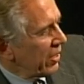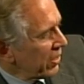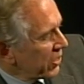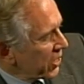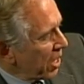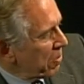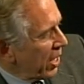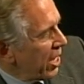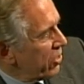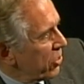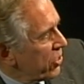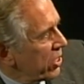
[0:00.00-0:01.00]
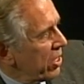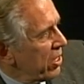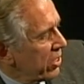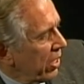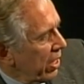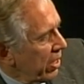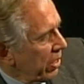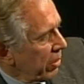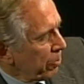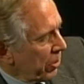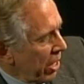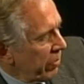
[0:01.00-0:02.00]
some agencies,
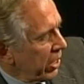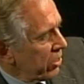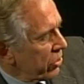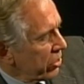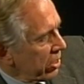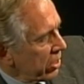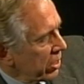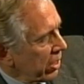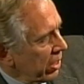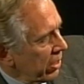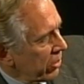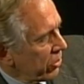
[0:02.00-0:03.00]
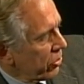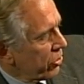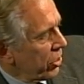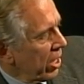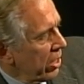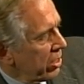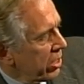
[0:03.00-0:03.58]
private agencies, this is John